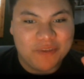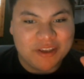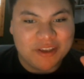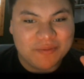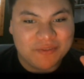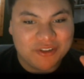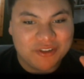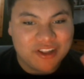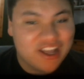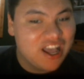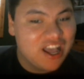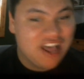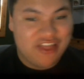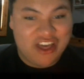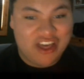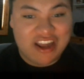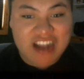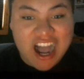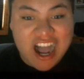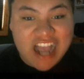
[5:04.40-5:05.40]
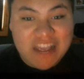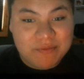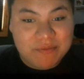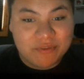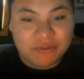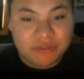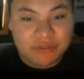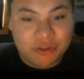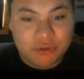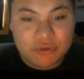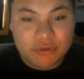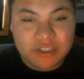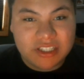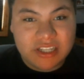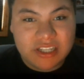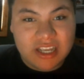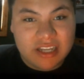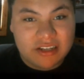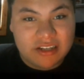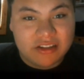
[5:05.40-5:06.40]
people, that I am of use
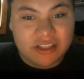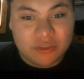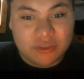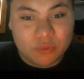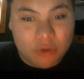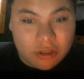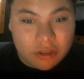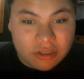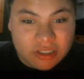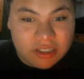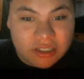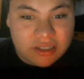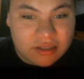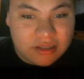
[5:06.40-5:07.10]
to this world.